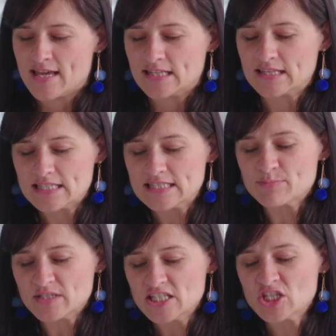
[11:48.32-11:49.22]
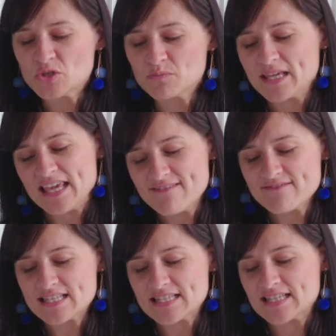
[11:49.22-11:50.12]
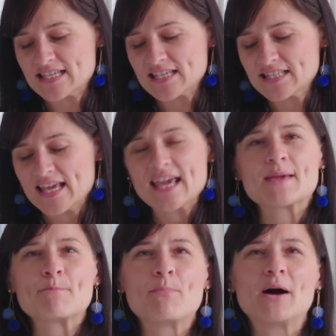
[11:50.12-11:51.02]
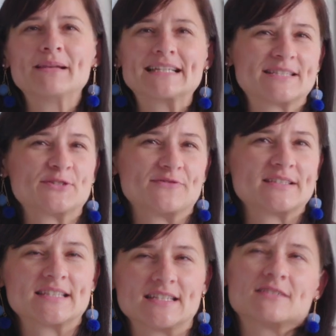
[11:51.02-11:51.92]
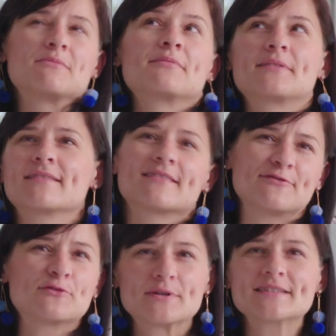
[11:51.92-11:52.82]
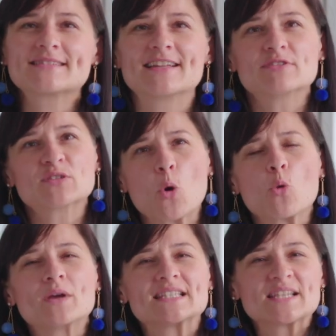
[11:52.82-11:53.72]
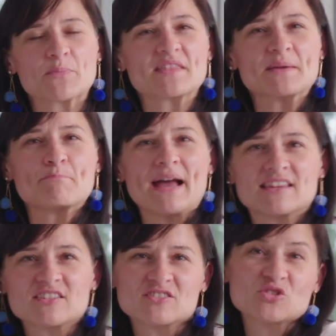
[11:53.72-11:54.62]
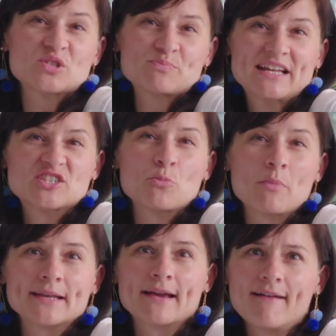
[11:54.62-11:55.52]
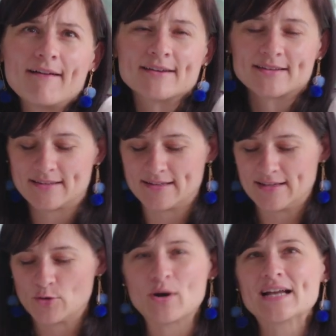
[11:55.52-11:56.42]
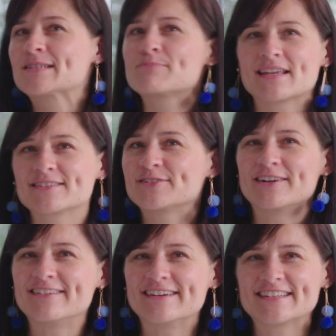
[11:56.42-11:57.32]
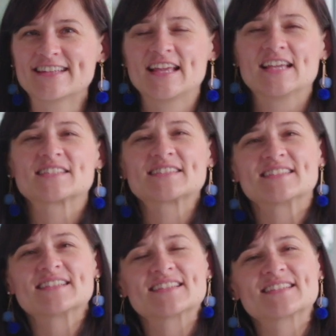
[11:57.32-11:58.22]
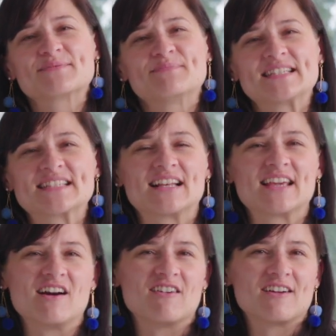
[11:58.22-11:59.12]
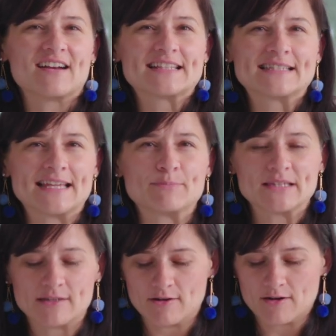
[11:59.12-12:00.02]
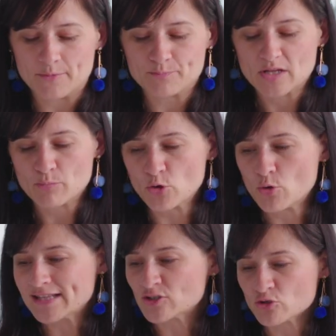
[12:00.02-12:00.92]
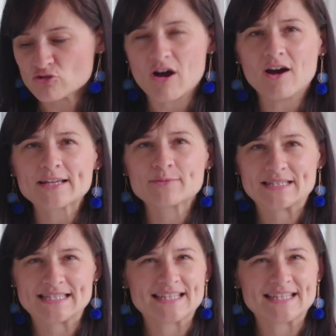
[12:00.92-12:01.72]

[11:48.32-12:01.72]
This money should be invested in public services. Of course, there is always something better to spend your money on. Why spend on art? So this is basically our statement. There are pro and contra arguments, and